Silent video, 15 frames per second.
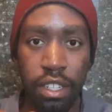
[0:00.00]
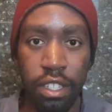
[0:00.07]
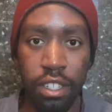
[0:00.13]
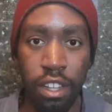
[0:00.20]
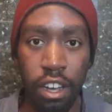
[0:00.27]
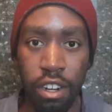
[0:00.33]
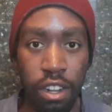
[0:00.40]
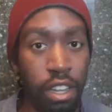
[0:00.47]

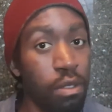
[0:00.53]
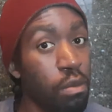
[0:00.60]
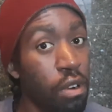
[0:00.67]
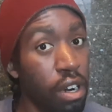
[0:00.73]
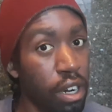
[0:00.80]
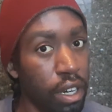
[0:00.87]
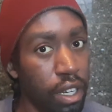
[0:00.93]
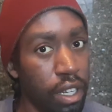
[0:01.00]
not on
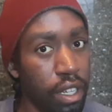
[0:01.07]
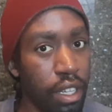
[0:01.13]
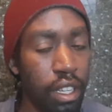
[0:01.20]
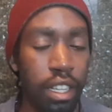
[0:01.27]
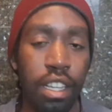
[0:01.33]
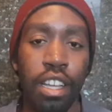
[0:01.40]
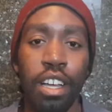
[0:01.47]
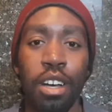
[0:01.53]
work,
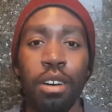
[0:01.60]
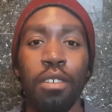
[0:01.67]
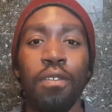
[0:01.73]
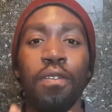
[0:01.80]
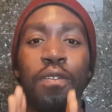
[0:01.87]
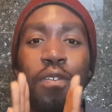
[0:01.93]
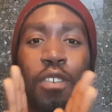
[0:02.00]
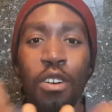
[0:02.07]

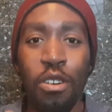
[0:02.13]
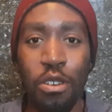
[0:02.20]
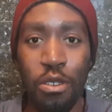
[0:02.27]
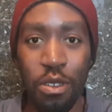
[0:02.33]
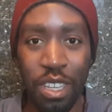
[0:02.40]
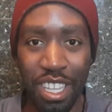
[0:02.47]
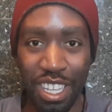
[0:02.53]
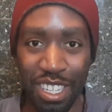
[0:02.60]

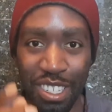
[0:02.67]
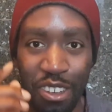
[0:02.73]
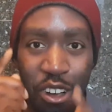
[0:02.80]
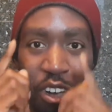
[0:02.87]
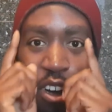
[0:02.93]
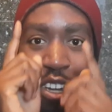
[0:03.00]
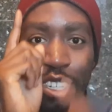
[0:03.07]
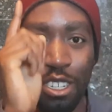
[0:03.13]
focus
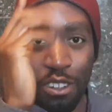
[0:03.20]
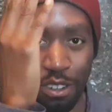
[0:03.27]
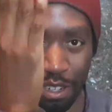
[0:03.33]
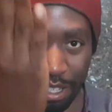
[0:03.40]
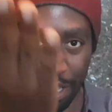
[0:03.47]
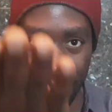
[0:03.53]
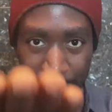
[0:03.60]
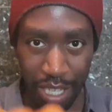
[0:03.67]
on
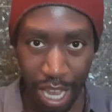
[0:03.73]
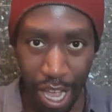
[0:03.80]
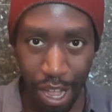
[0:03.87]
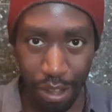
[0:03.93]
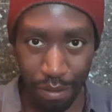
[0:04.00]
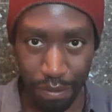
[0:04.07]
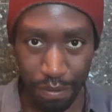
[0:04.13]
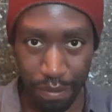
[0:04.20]

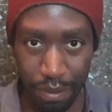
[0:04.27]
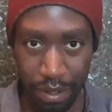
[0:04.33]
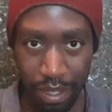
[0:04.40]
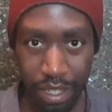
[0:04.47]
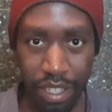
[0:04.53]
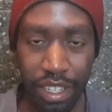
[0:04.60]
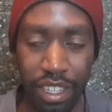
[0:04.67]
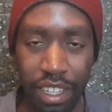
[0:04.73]
yourself,
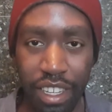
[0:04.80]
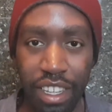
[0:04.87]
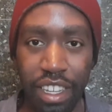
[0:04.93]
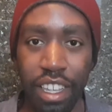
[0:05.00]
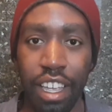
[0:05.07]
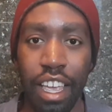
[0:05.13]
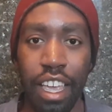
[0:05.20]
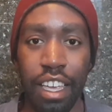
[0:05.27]

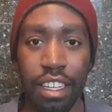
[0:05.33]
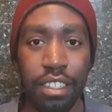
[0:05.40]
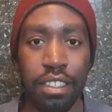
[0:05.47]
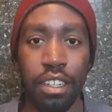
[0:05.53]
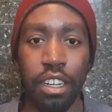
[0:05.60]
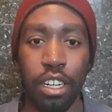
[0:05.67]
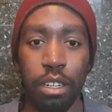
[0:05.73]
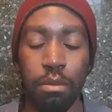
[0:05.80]

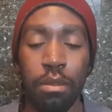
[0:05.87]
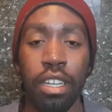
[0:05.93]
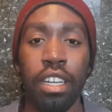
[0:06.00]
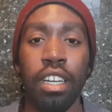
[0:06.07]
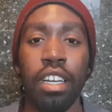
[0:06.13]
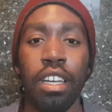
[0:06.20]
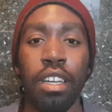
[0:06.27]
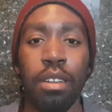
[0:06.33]
and
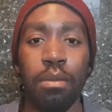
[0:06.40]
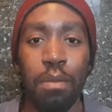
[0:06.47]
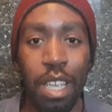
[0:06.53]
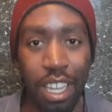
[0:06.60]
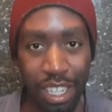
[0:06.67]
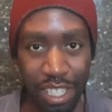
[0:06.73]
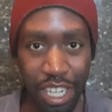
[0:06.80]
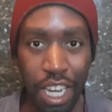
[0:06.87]

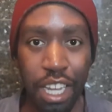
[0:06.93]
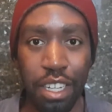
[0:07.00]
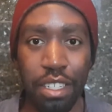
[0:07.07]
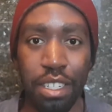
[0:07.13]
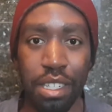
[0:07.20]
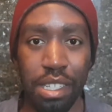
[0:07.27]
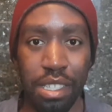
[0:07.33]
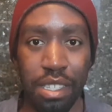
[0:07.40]
make
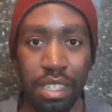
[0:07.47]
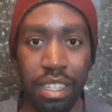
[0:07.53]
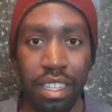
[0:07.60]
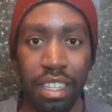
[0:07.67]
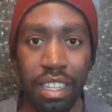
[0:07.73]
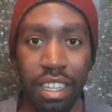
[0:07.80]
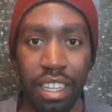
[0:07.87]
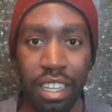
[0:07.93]
changes.
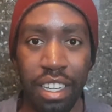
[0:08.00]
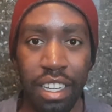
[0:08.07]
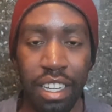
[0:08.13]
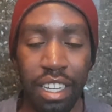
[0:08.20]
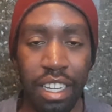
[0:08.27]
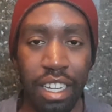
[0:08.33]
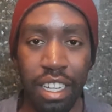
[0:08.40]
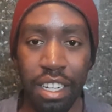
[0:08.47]

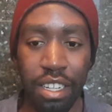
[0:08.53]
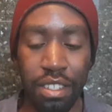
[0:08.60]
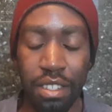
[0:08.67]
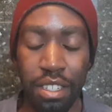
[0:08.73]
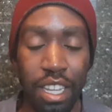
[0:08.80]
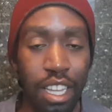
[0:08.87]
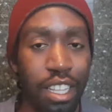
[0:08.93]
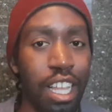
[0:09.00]
It
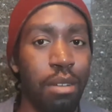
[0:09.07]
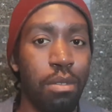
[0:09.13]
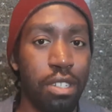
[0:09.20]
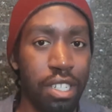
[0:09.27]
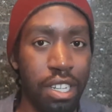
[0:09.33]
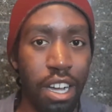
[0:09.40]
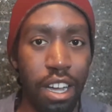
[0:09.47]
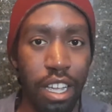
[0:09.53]
doesn't take that
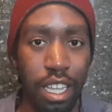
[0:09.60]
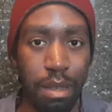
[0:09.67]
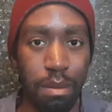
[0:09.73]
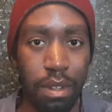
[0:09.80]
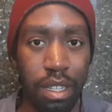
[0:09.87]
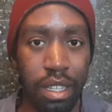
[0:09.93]
much time.